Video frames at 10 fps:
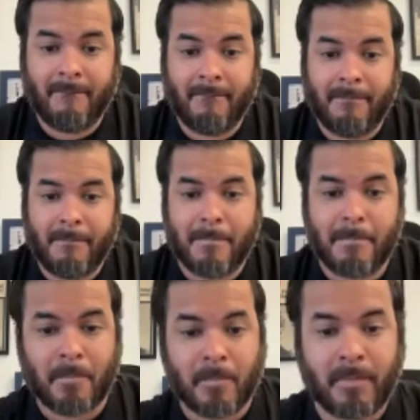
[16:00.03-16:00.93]

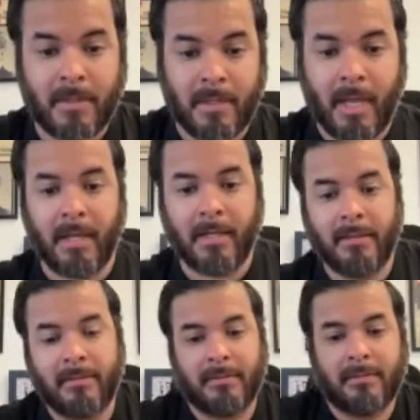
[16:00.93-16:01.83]

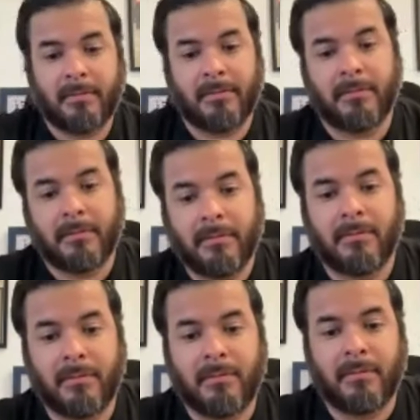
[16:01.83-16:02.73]

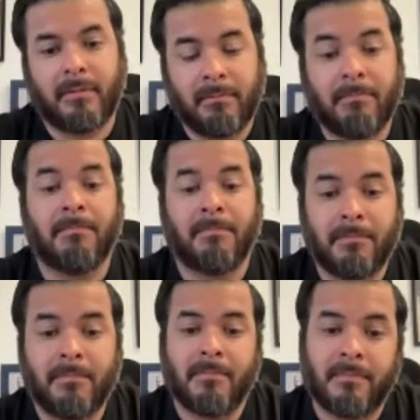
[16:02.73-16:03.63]

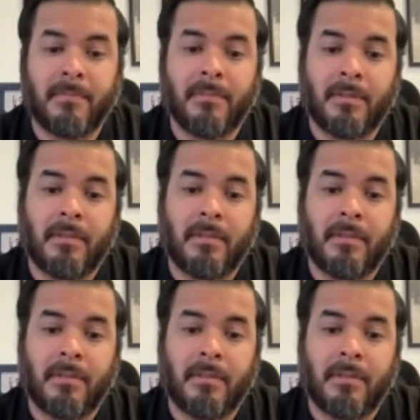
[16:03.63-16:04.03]
No words are spoken by the person on screen.